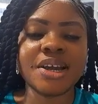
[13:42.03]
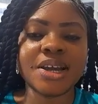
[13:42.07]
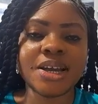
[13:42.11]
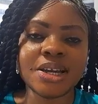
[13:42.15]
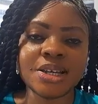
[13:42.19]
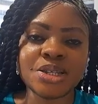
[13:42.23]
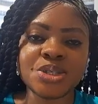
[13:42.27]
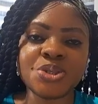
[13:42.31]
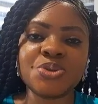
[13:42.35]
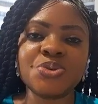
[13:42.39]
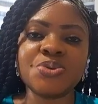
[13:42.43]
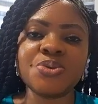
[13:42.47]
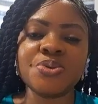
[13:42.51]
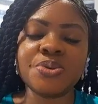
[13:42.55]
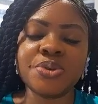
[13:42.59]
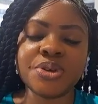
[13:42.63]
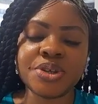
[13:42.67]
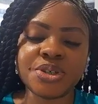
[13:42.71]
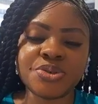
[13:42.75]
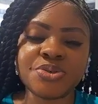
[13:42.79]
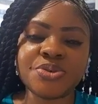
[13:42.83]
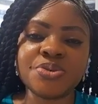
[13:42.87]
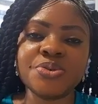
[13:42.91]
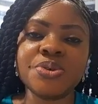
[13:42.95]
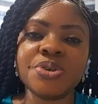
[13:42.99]
he truly,
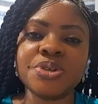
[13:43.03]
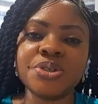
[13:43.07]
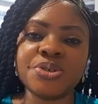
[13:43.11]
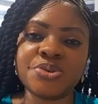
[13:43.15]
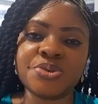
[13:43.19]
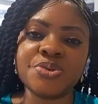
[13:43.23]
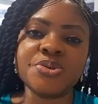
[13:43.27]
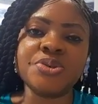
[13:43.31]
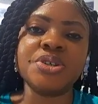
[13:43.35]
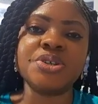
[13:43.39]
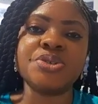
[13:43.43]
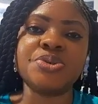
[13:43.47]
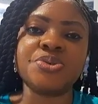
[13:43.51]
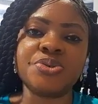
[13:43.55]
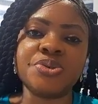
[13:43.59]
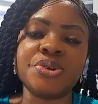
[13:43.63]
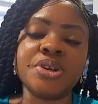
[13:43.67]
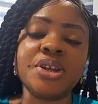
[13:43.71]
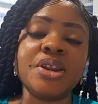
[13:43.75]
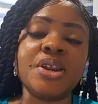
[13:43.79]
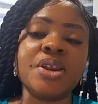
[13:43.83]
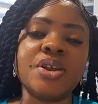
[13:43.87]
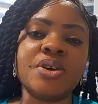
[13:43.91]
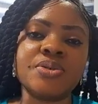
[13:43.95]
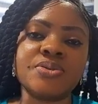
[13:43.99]
truly, truly,
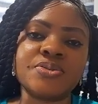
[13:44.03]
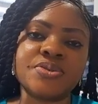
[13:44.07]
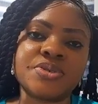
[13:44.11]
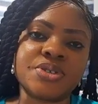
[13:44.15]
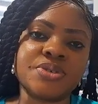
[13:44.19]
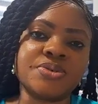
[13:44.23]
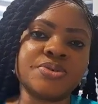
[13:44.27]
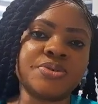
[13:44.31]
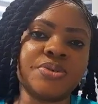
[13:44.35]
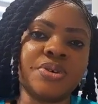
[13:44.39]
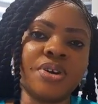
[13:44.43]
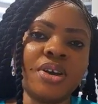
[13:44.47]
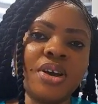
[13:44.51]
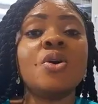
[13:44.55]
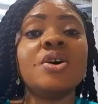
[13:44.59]
truly loves you.